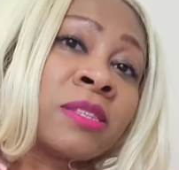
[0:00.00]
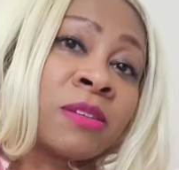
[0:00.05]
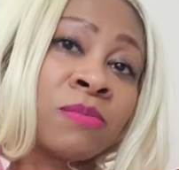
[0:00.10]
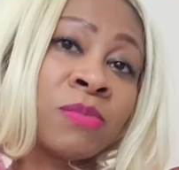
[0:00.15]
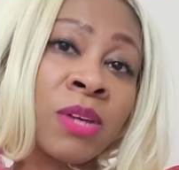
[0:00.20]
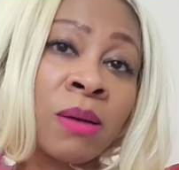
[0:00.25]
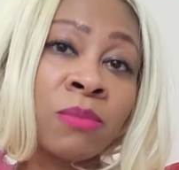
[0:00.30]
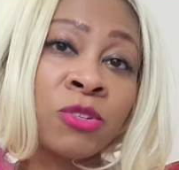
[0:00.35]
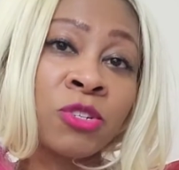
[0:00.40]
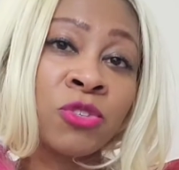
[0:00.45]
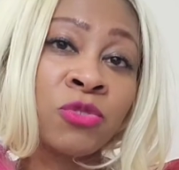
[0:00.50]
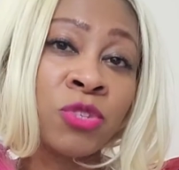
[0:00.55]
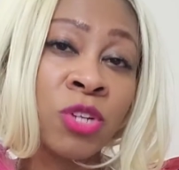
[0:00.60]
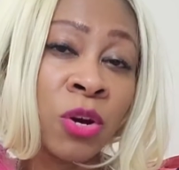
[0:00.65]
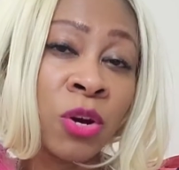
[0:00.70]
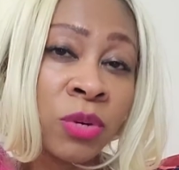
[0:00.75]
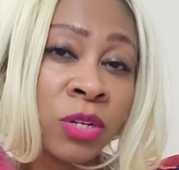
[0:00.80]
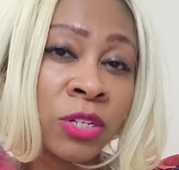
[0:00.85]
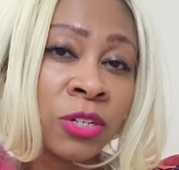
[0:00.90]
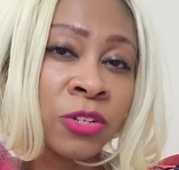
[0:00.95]
sometimes you
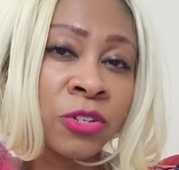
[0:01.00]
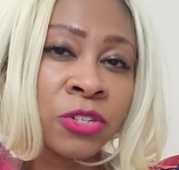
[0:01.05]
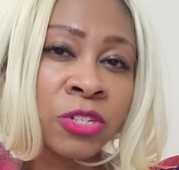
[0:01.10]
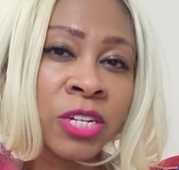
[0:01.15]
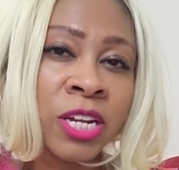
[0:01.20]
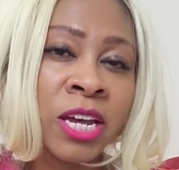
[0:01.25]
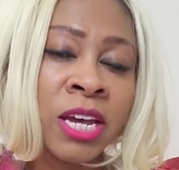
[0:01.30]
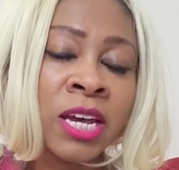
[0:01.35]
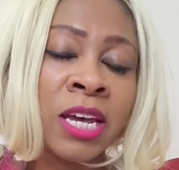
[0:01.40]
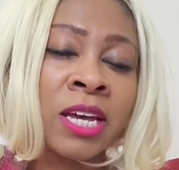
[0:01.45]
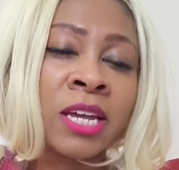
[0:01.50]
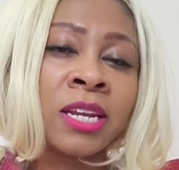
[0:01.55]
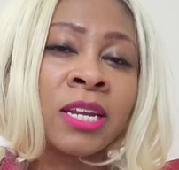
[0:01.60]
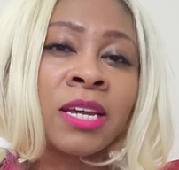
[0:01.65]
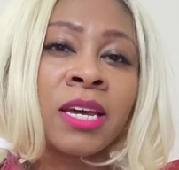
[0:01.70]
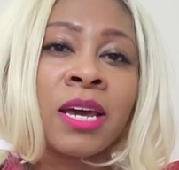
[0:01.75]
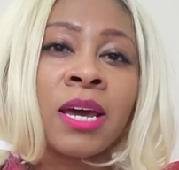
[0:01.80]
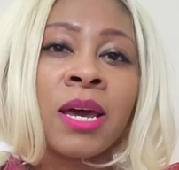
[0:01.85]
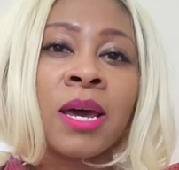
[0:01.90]
don't understand.